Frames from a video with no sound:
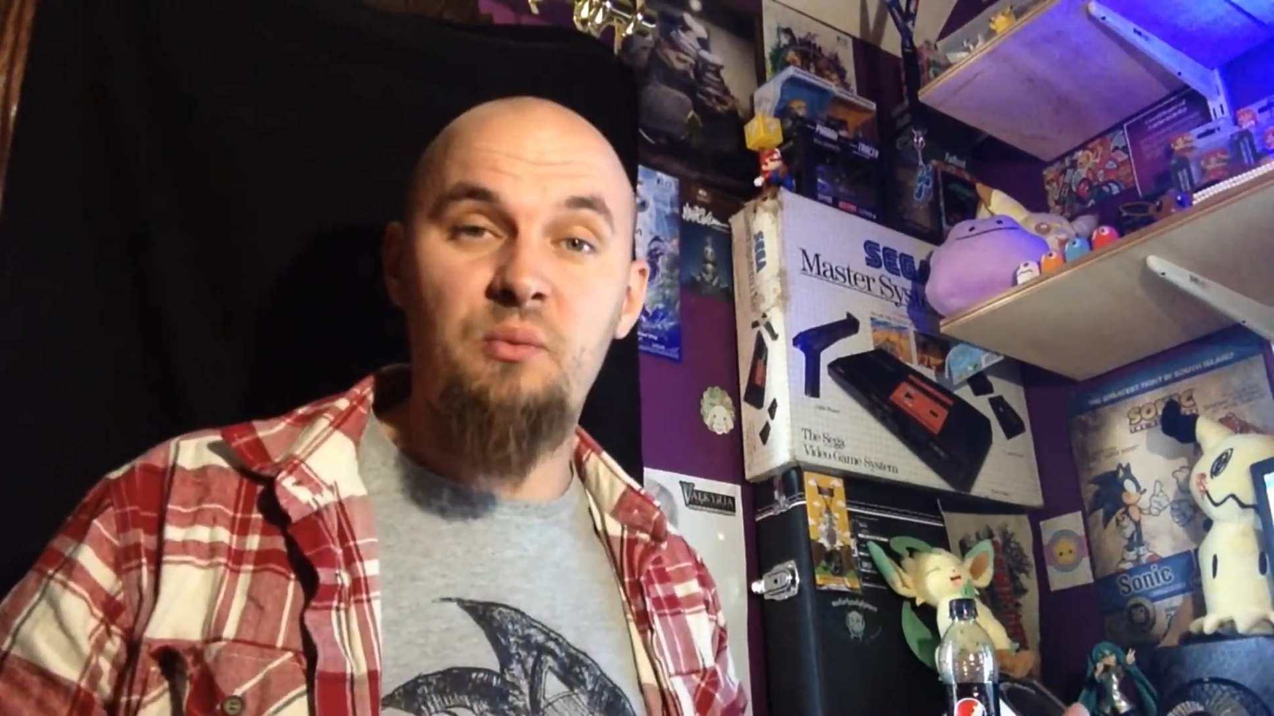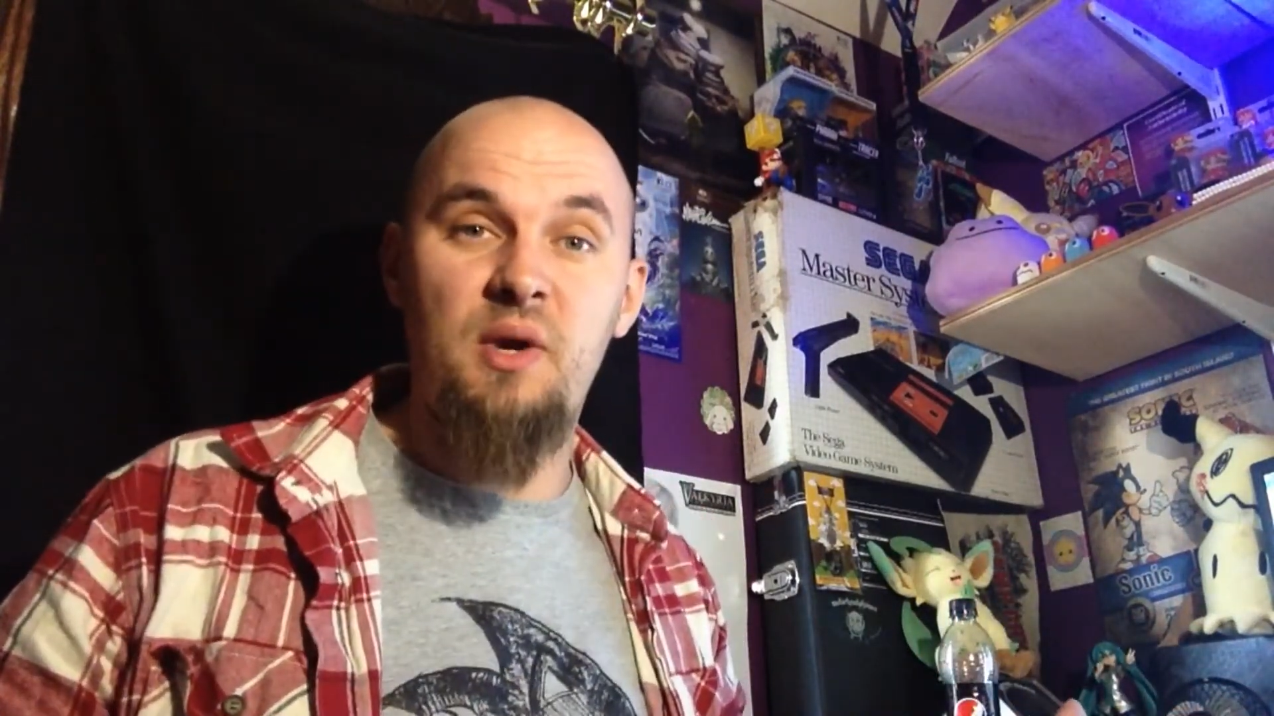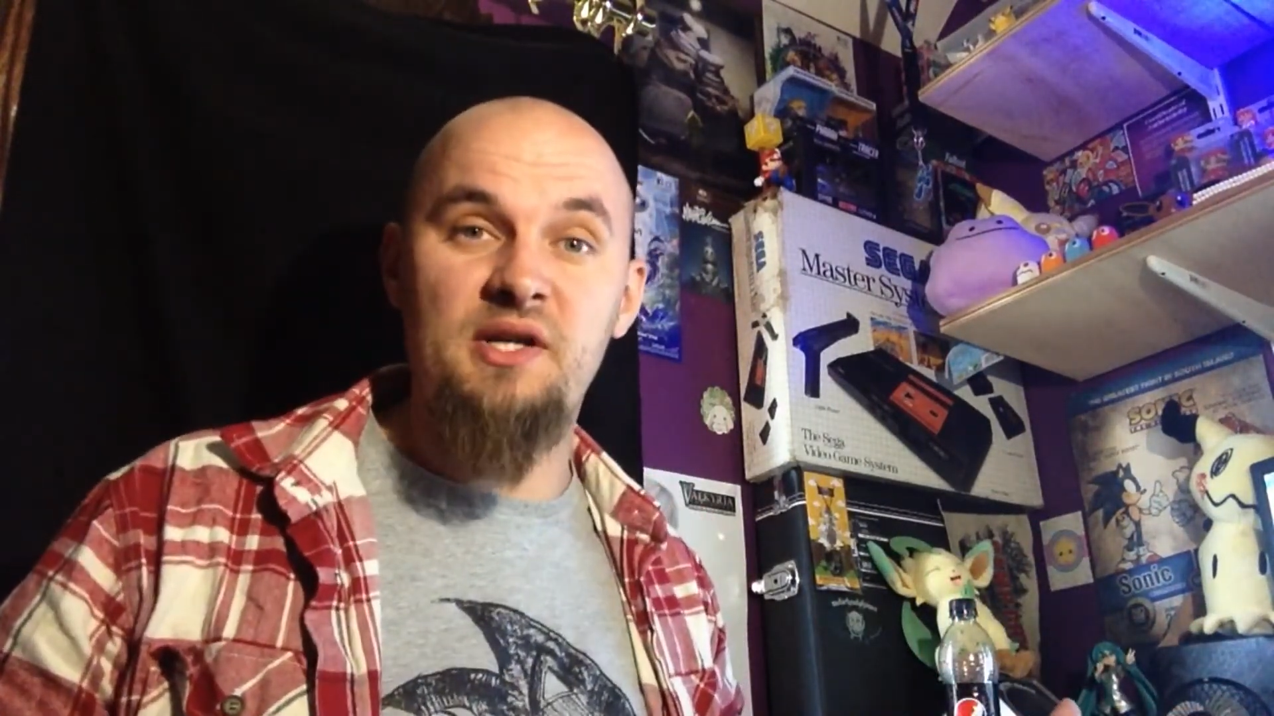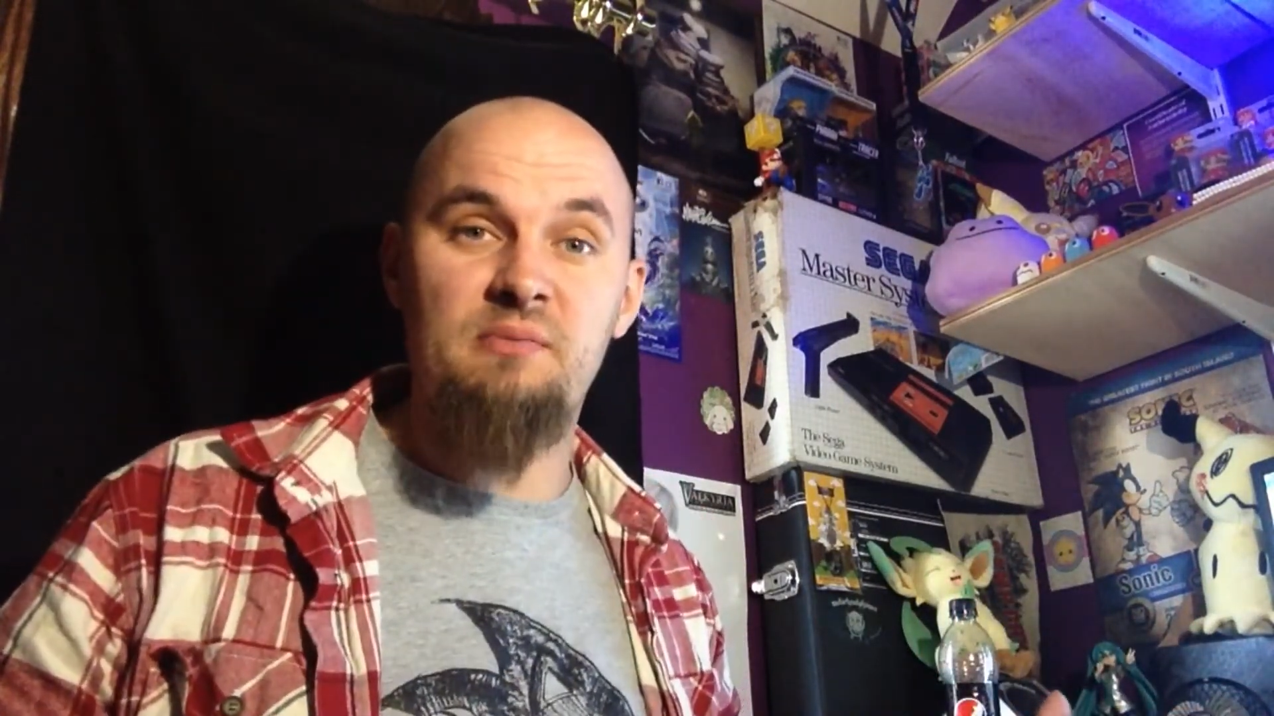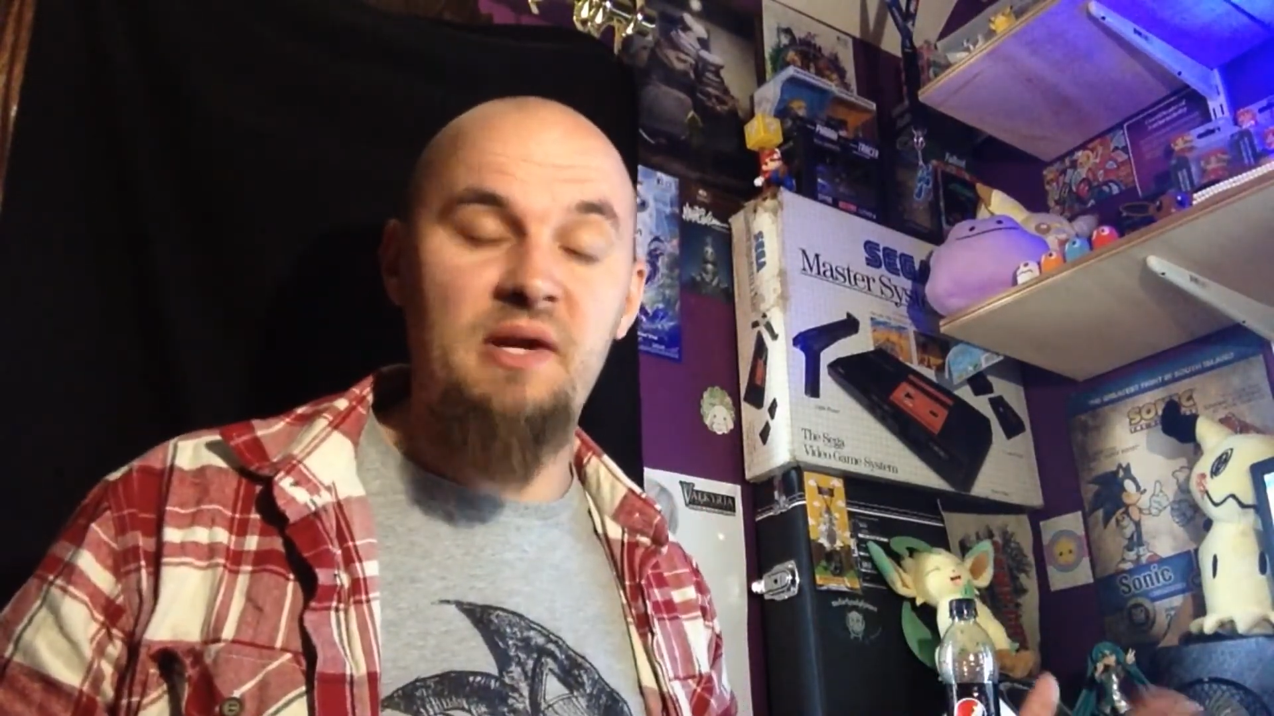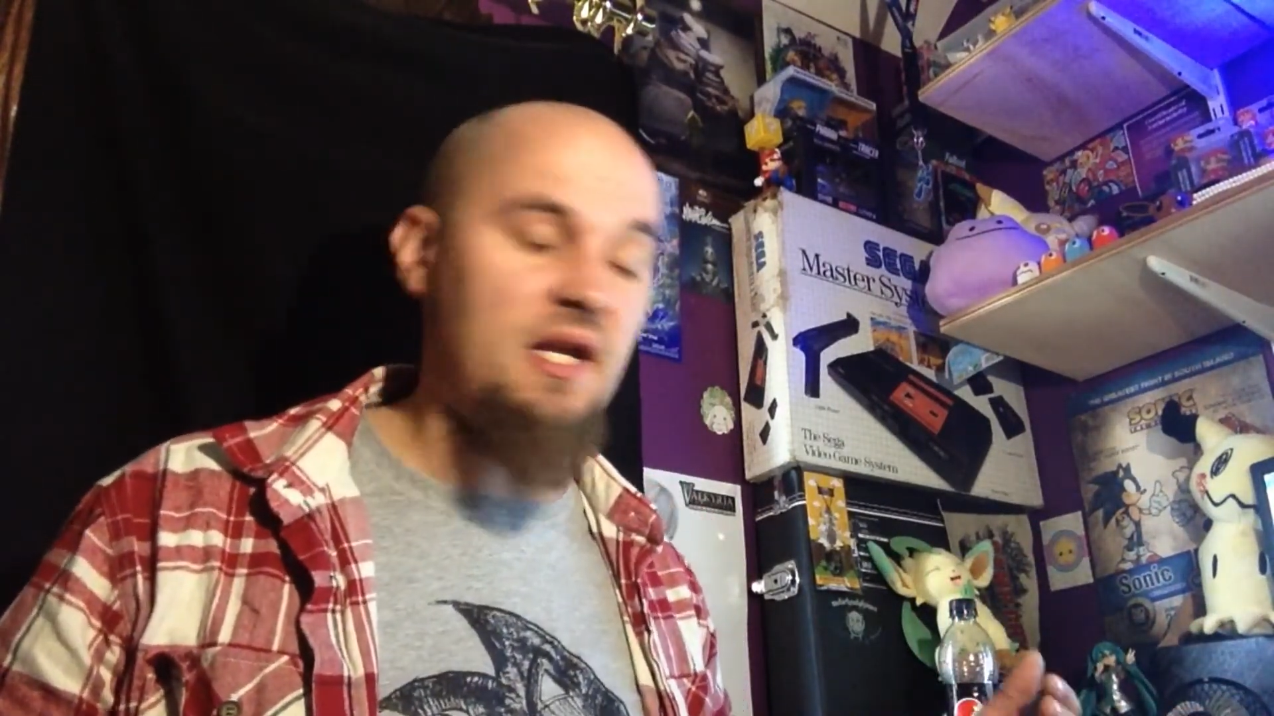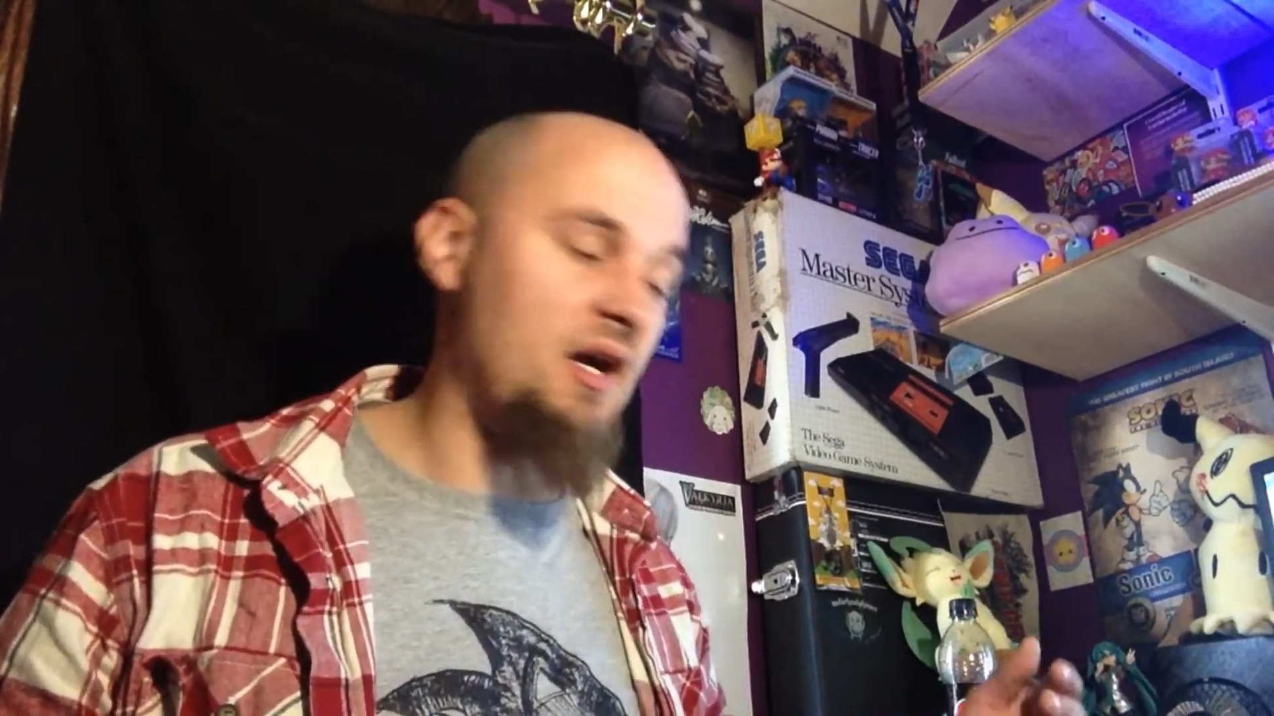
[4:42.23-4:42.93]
waste money,